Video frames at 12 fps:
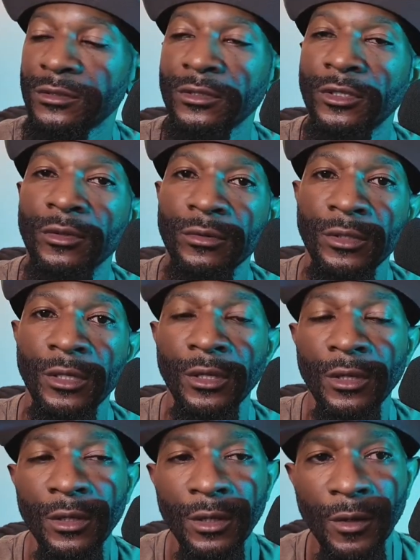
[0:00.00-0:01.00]

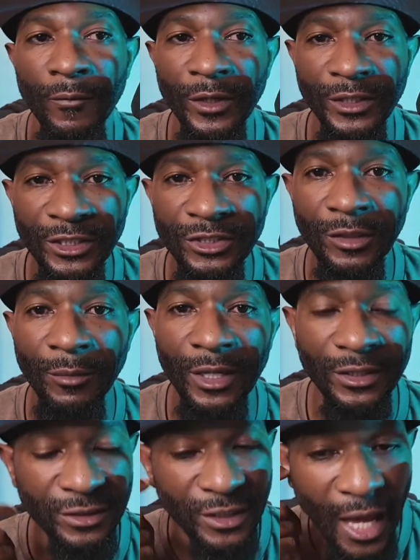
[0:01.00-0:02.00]
a decent amount
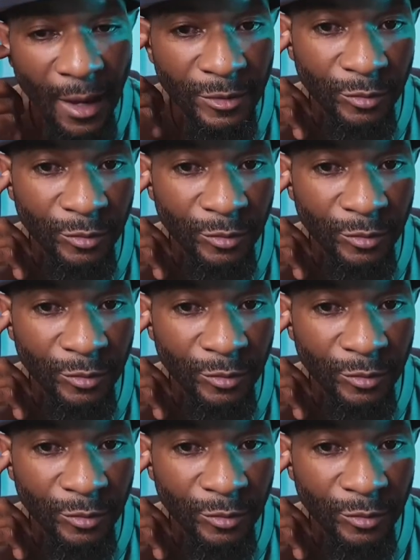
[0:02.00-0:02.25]
of stops.